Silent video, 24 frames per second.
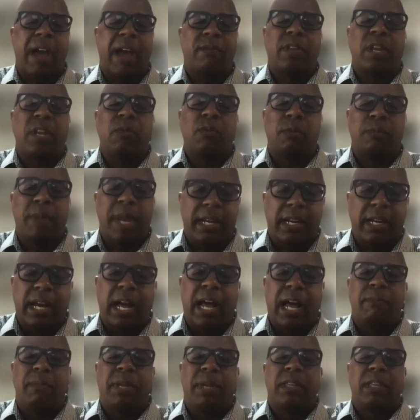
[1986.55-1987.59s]
they will make a
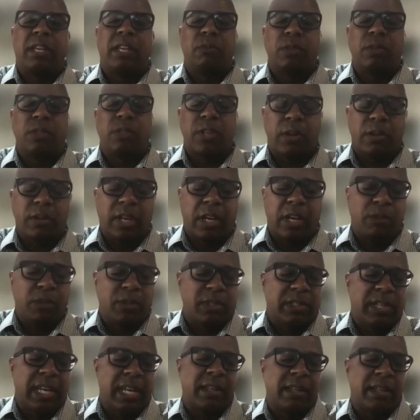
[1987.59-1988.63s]
comment, they will
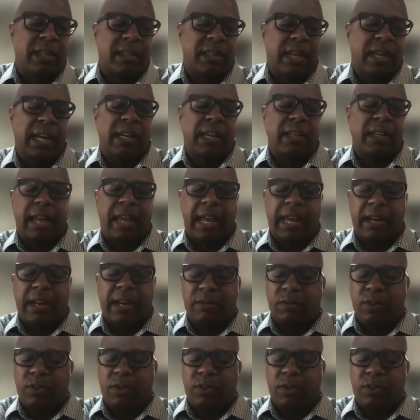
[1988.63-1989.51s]
say the thing that